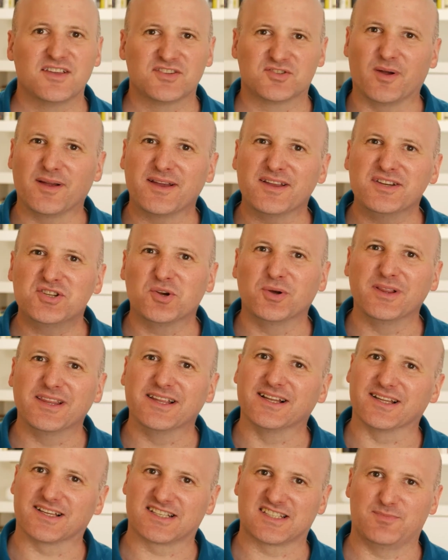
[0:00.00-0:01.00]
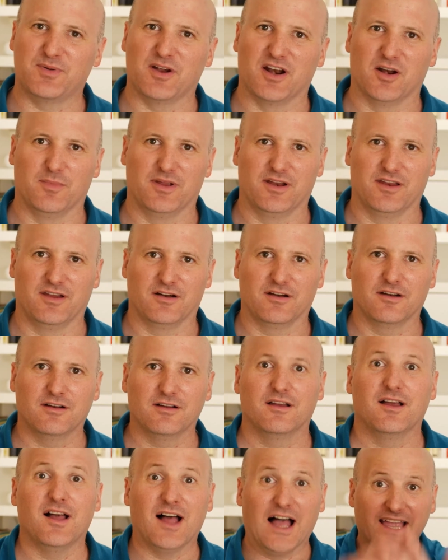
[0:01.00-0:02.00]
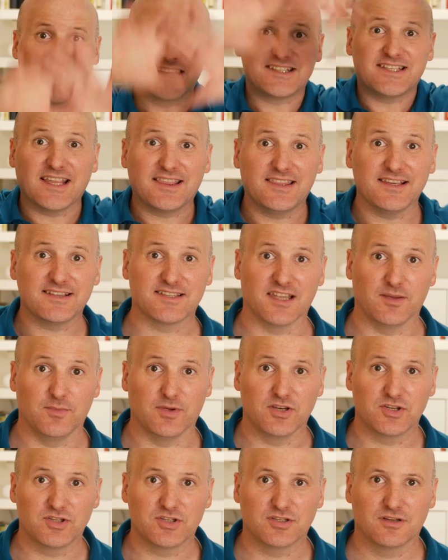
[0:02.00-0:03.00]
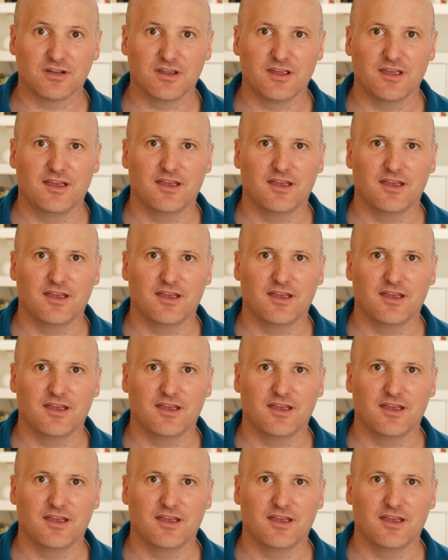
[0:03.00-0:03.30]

So I'm going to do a little experiment here. I'm going to take this image